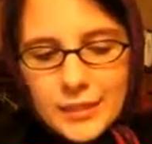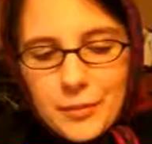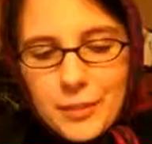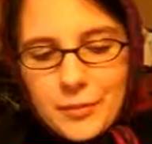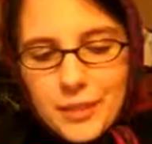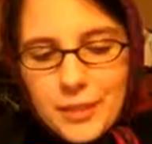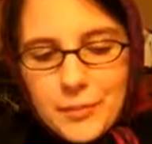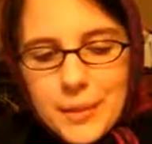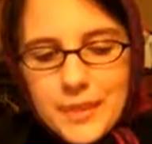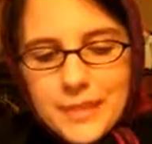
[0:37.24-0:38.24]
I've been
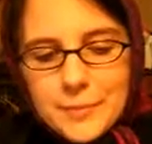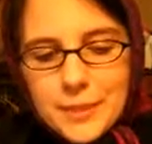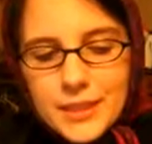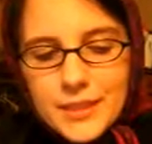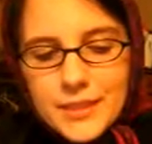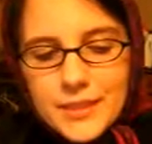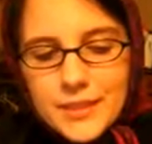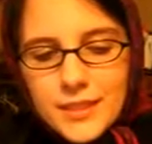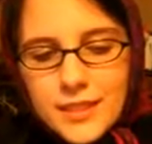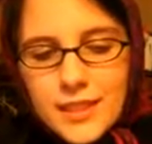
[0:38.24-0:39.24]
really amazed, because
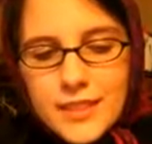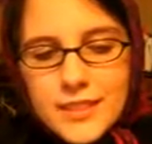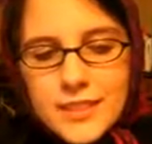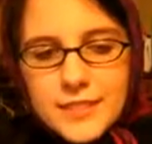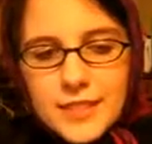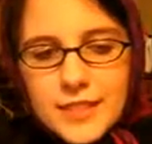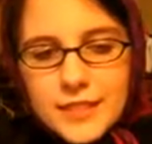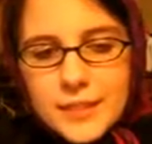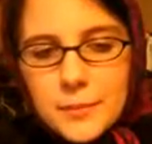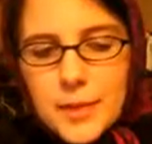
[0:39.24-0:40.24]
you get this
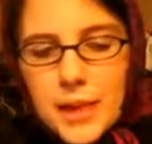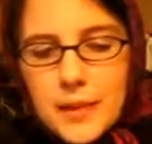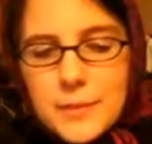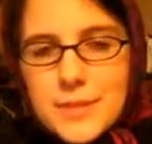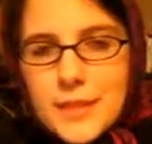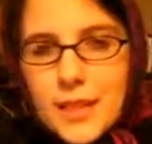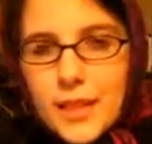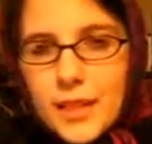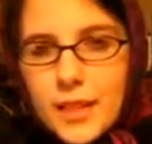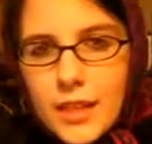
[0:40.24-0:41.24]
feeling sometimes
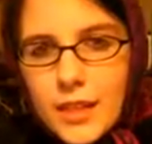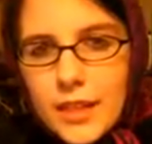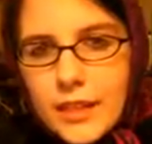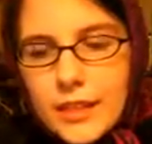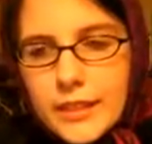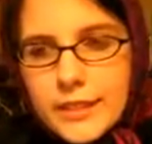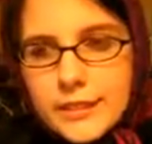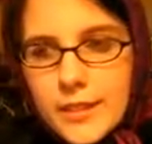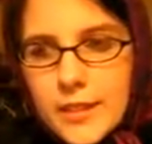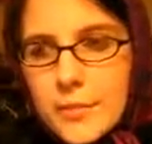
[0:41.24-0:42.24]
that
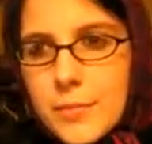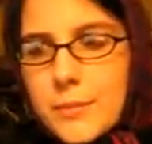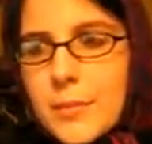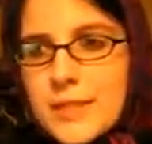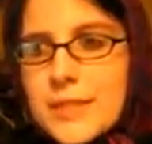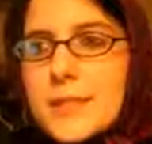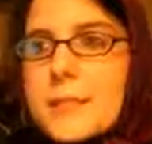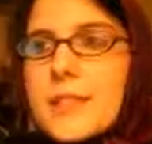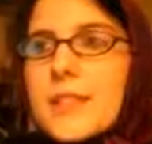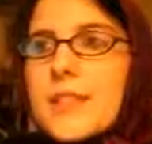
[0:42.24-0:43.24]
Islam and
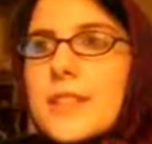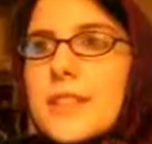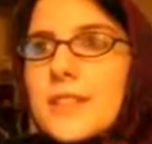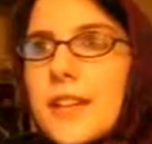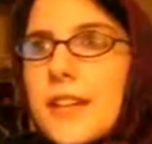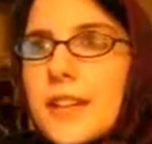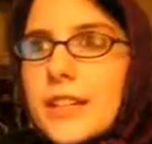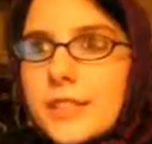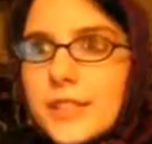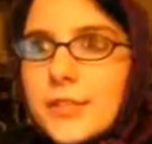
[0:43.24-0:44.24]
Muslims are this
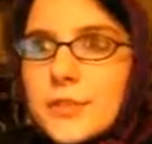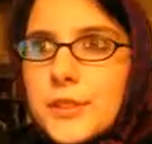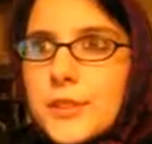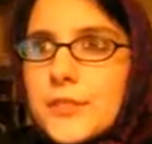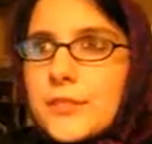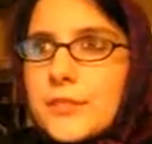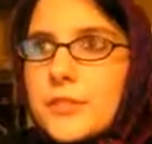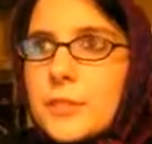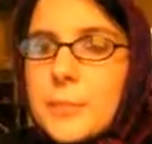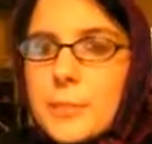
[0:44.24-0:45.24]
very exclusive
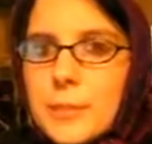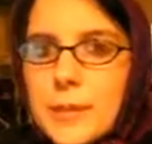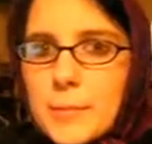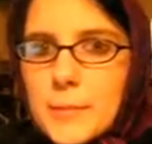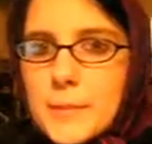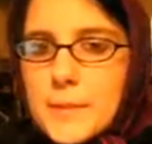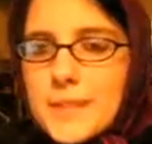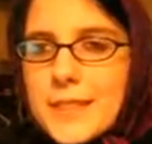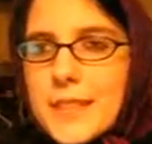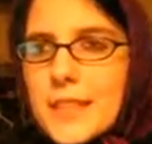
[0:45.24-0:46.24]
group of
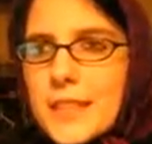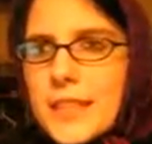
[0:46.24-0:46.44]
people, and